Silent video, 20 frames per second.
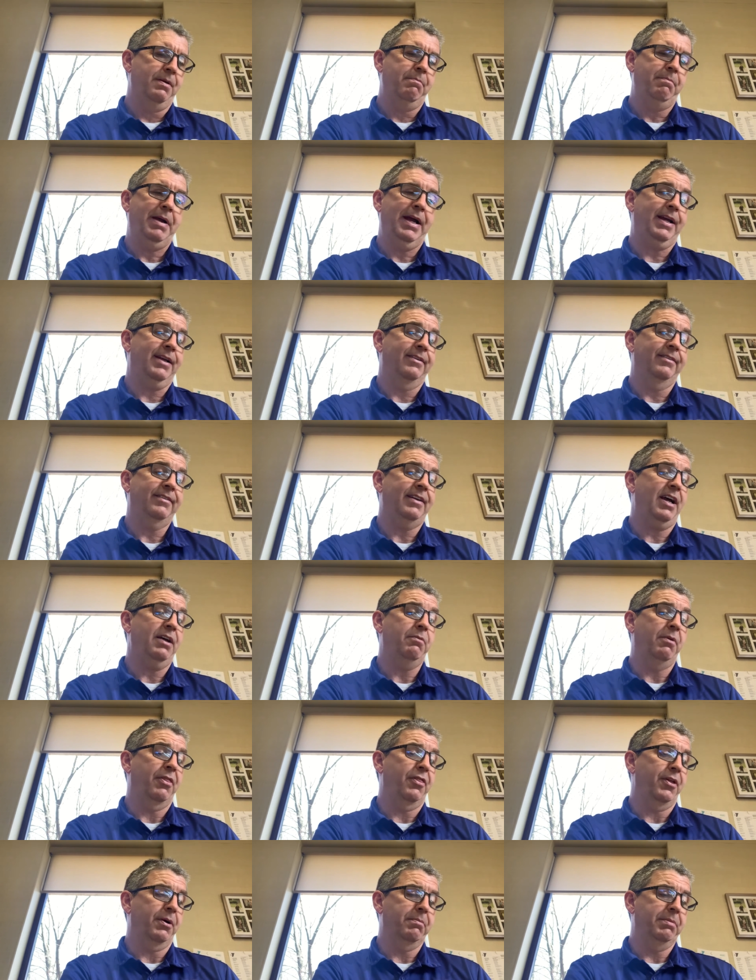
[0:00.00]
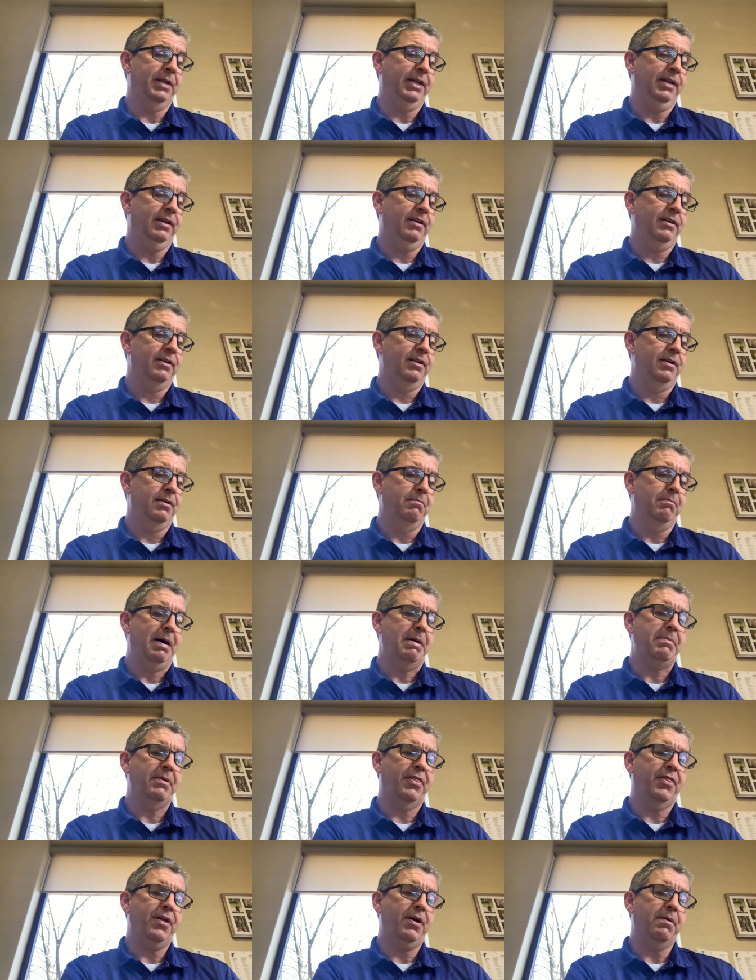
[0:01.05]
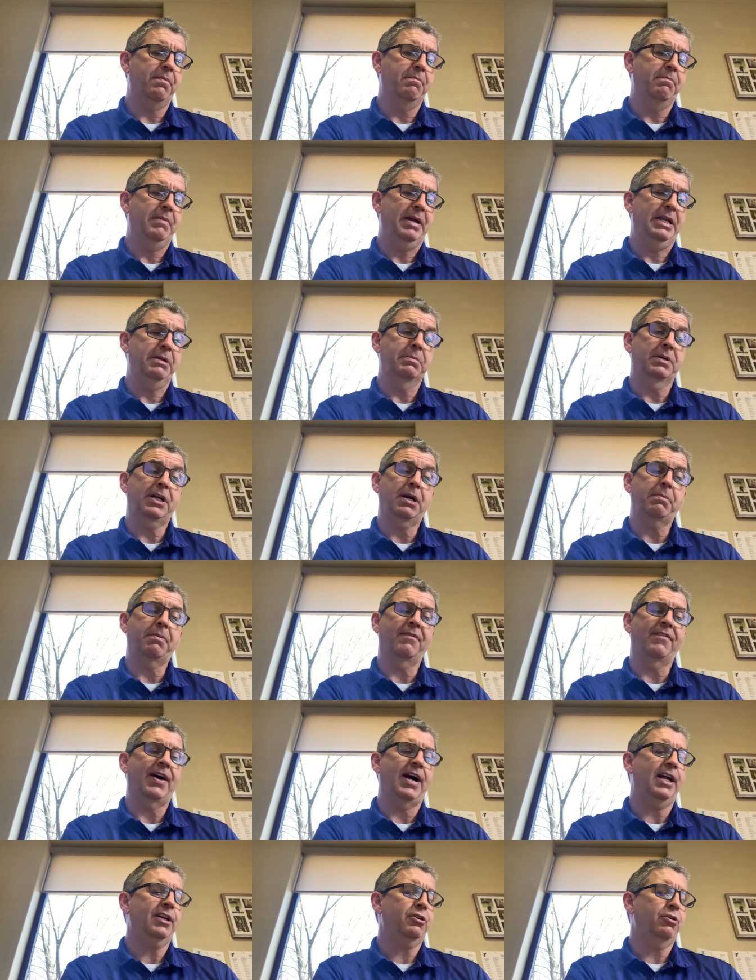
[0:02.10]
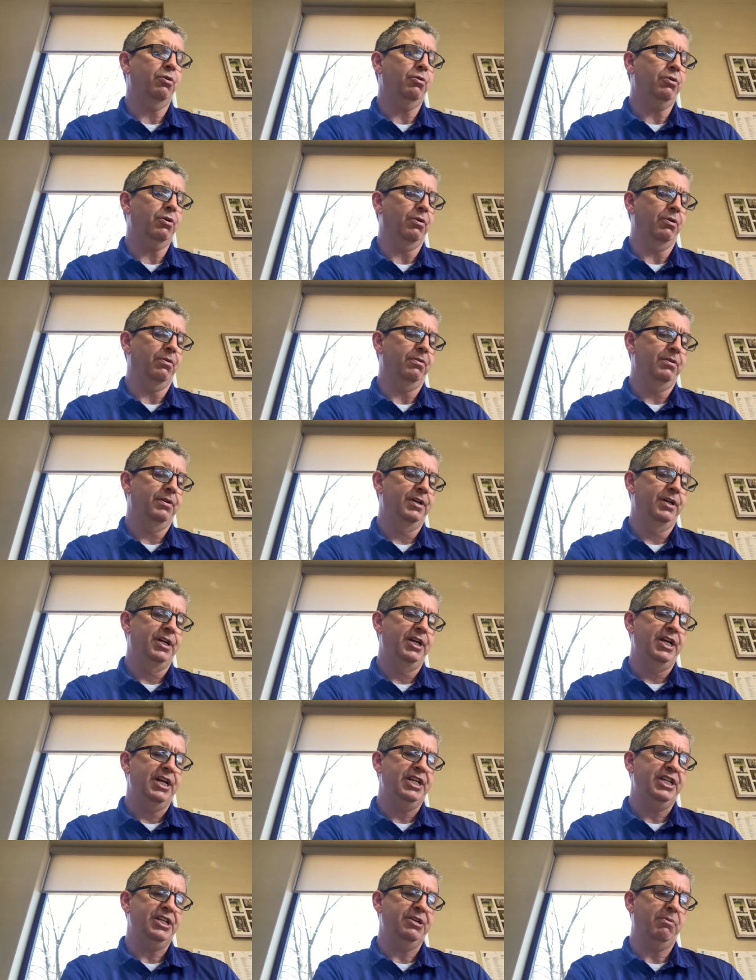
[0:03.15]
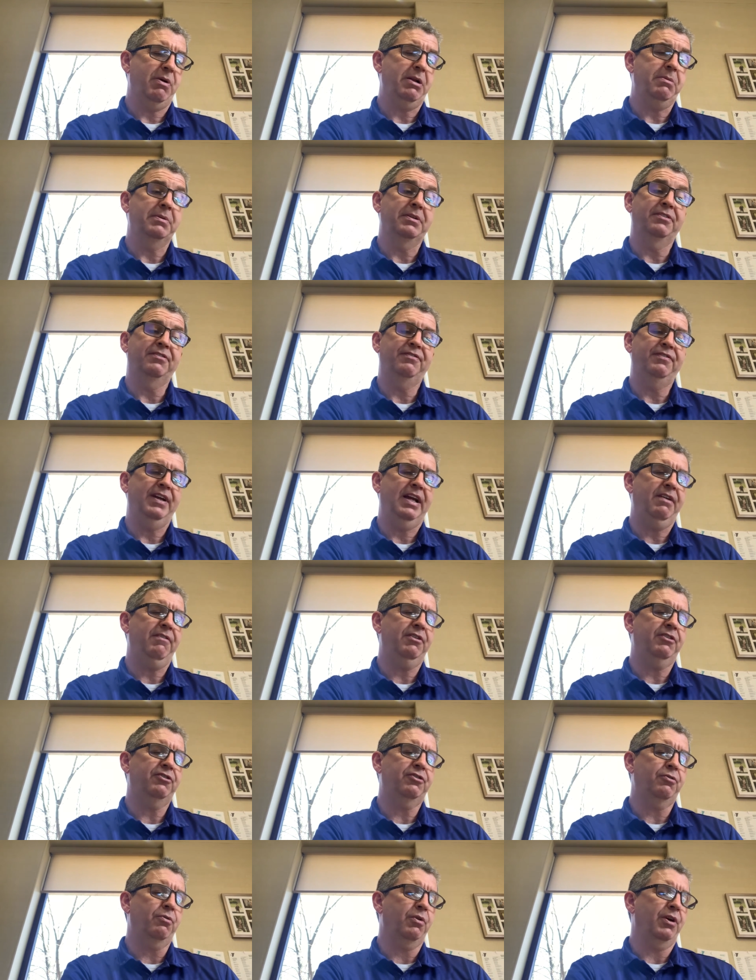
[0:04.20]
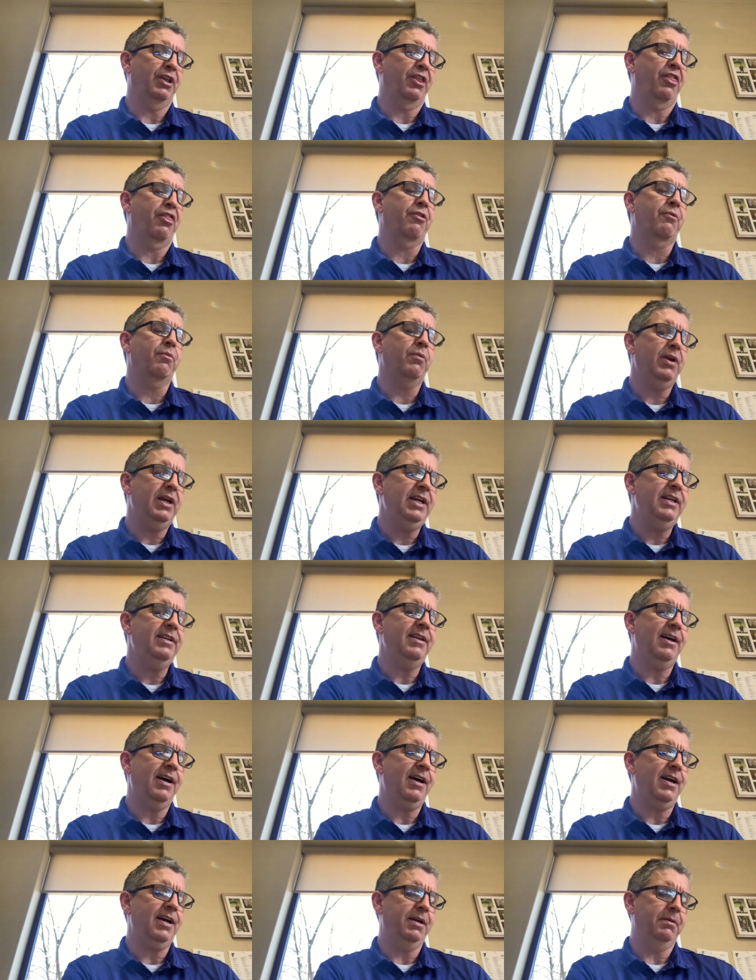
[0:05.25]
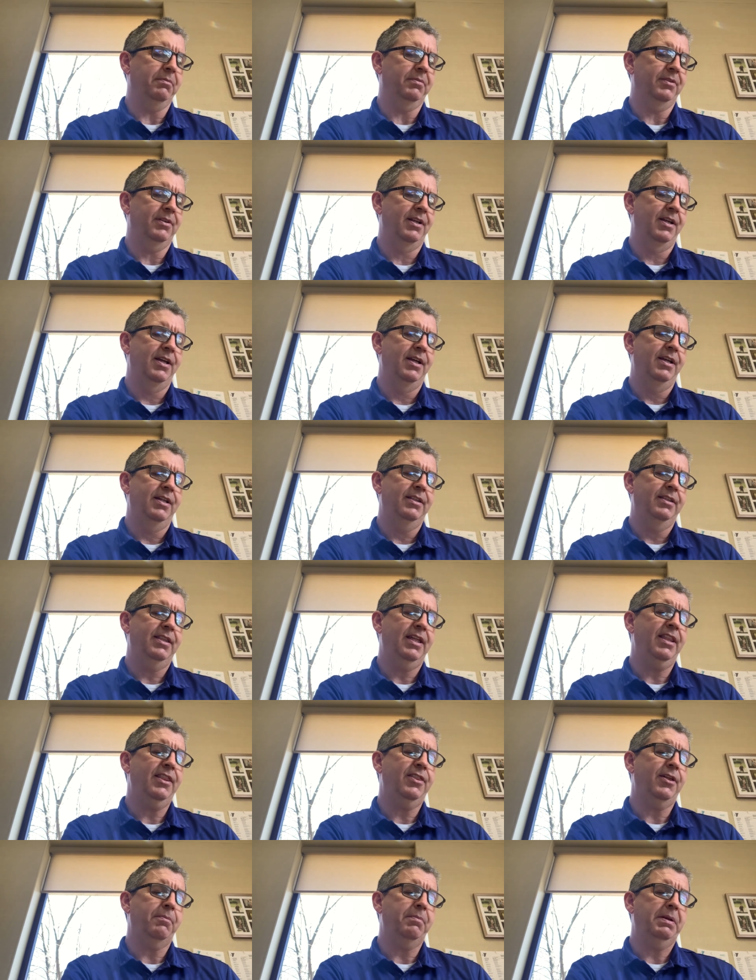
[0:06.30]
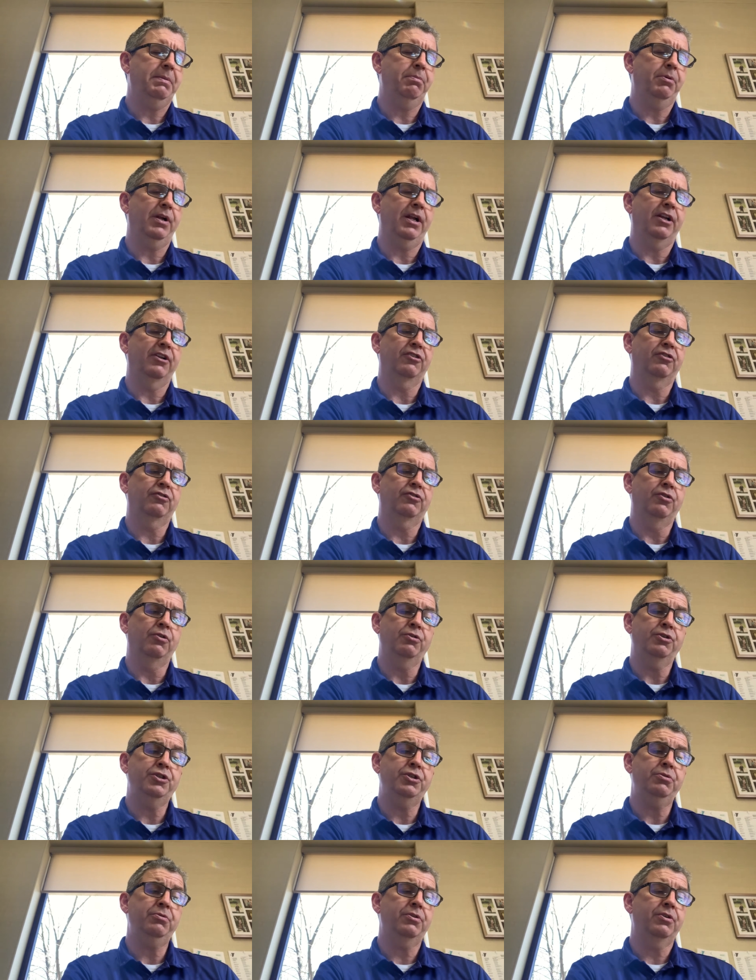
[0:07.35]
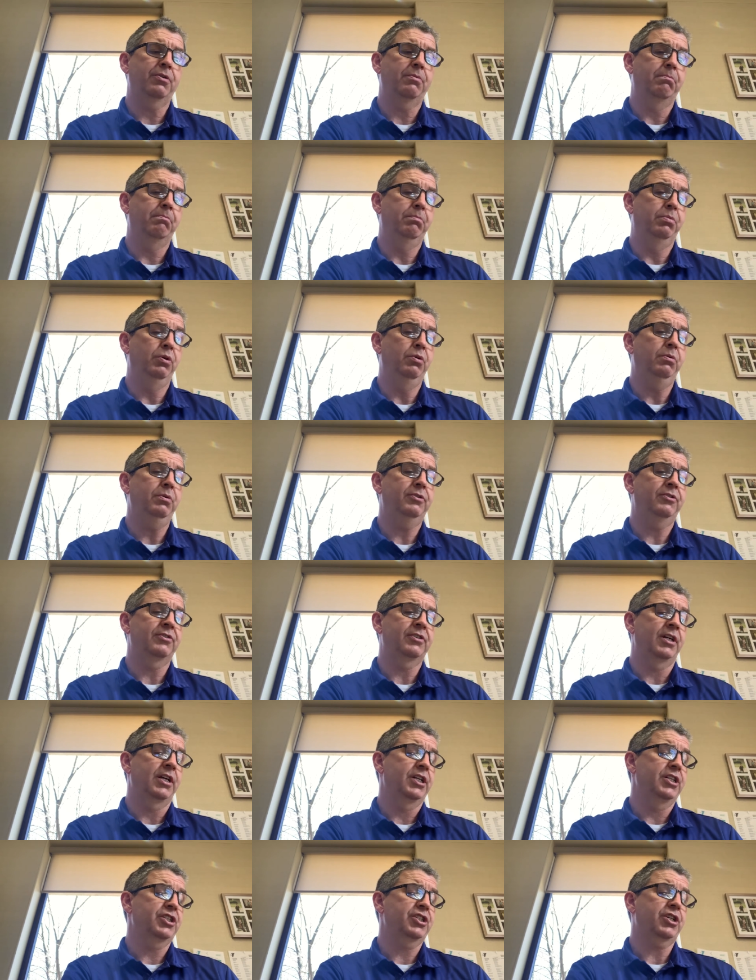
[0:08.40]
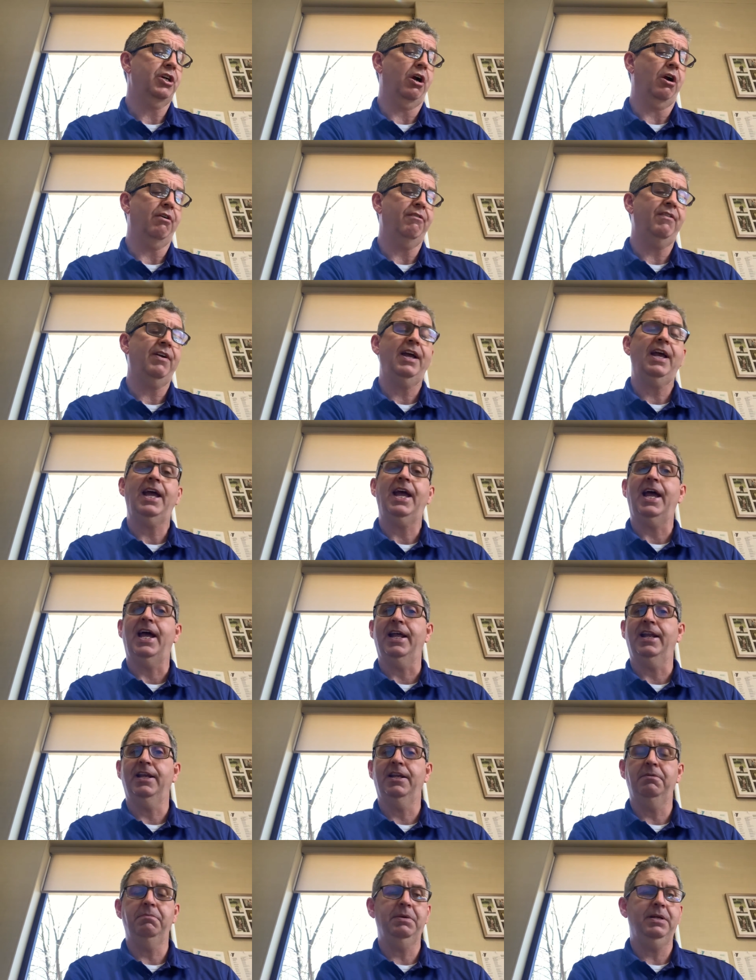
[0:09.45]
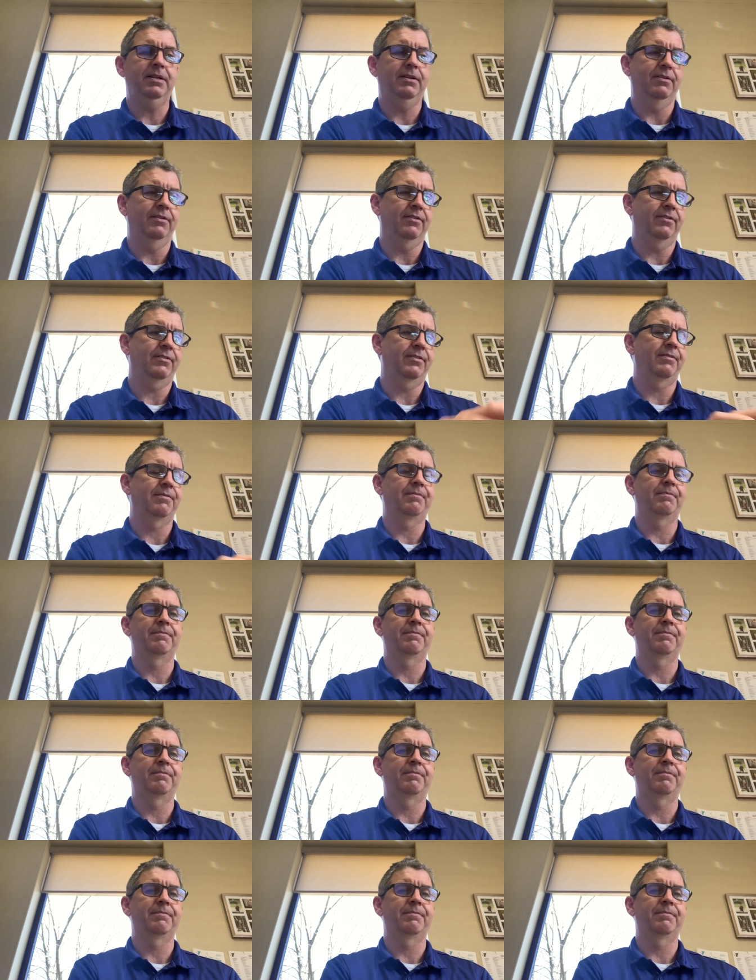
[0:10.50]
Back inside went Thumpity, Mama Thump made him a cup of hot cocoa. She read him his favorite story three times. Then Thumpity put on his snowshoe, boots, scarf, hat, and mittens.